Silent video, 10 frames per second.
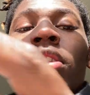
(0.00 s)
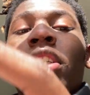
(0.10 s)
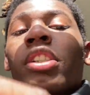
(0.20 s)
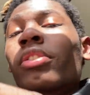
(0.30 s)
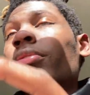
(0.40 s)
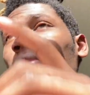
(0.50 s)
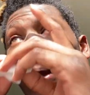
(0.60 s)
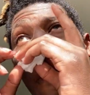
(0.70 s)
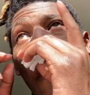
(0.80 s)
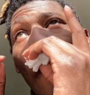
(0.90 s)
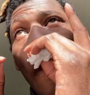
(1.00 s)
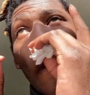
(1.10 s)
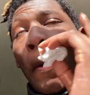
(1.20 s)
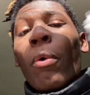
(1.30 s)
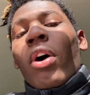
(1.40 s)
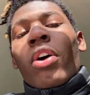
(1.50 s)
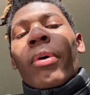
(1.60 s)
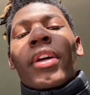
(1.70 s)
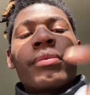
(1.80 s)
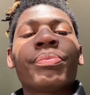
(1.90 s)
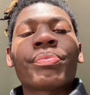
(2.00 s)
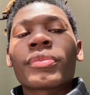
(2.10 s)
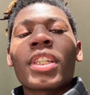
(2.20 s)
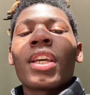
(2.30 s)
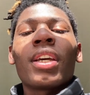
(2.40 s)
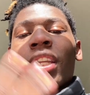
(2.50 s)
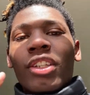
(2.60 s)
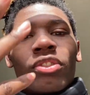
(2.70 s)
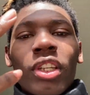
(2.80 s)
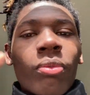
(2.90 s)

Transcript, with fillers: look at you and walk away. And the